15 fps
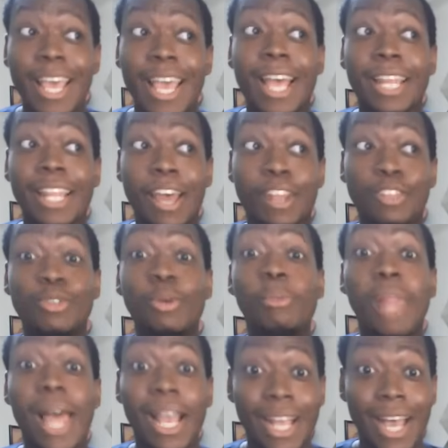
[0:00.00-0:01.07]
Now the two
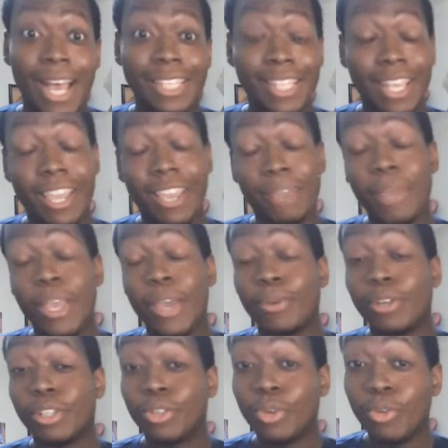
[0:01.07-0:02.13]
black guys that came in here with
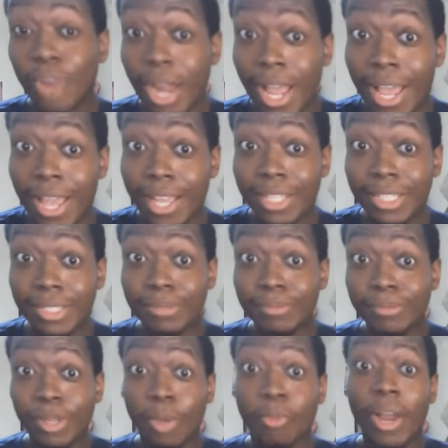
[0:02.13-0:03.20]
a do-rag
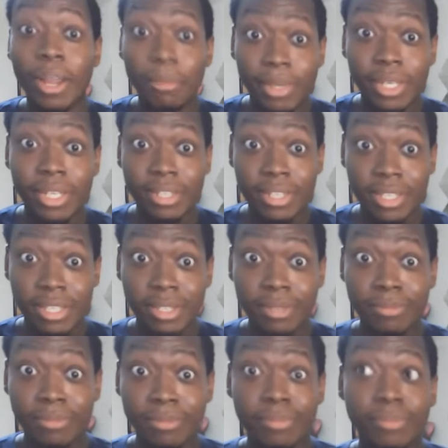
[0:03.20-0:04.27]
and white beaters,
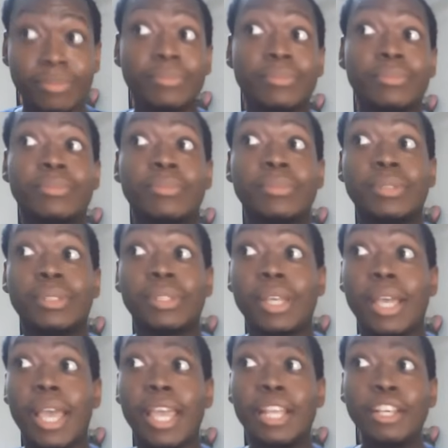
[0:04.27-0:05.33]

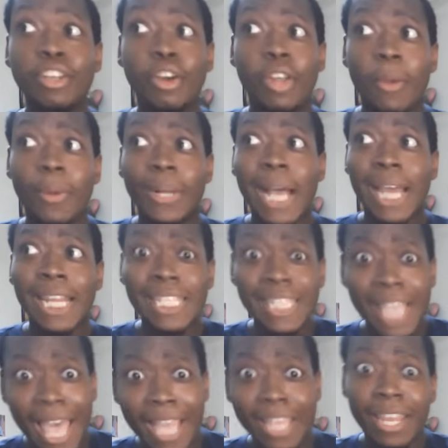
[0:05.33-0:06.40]
and you know, they were kind of
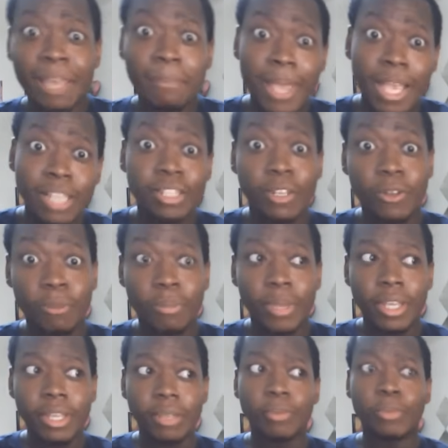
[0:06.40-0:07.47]
sagging their pants a little
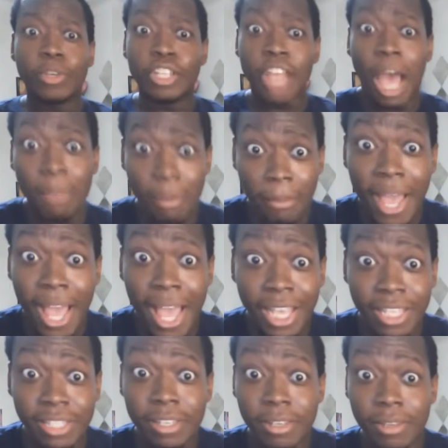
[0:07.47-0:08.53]
bit with shopping
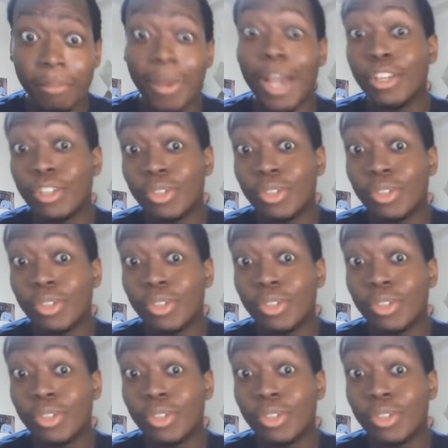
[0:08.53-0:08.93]
bags, mind